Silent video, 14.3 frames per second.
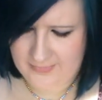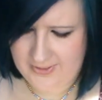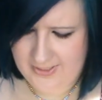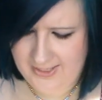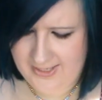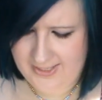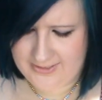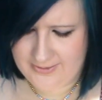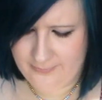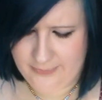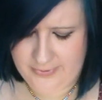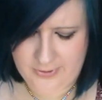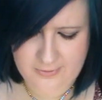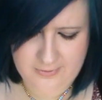It is a
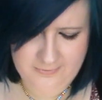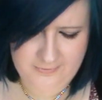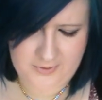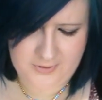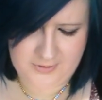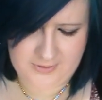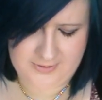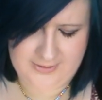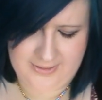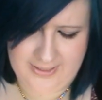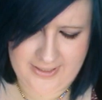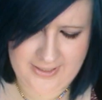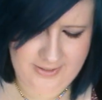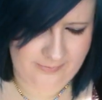beautiful,
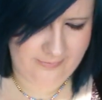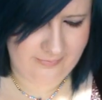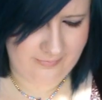like,